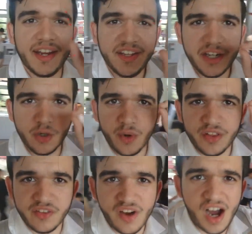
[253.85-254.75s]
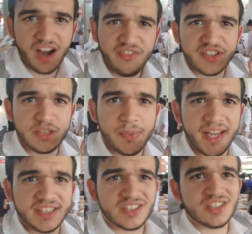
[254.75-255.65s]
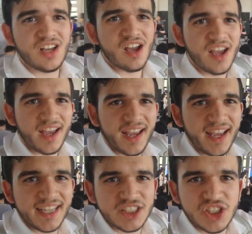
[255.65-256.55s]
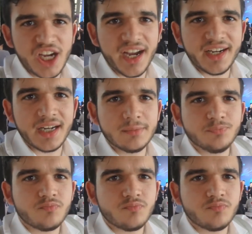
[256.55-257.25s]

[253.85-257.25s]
and a year worth of office space in China.